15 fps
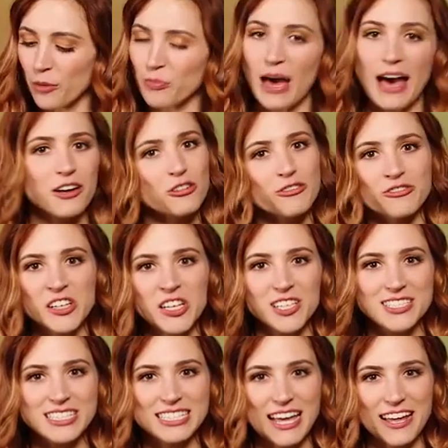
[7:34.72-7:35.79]
our
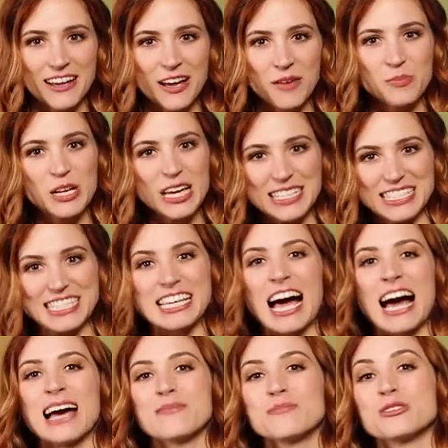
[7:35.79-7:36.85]
battlefield set up, it's
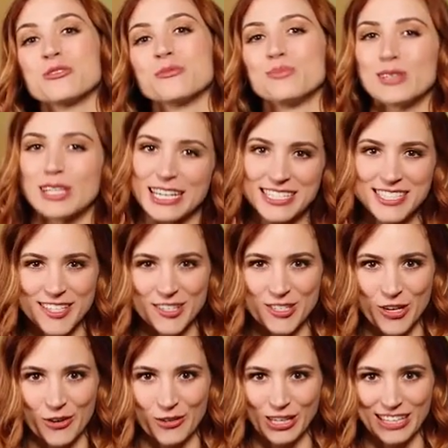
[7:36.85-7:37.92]
time to place the
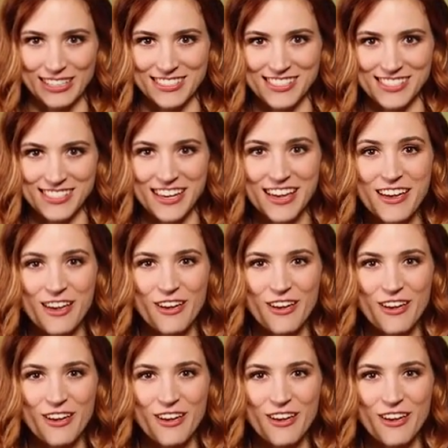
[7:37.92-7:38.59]
tokens.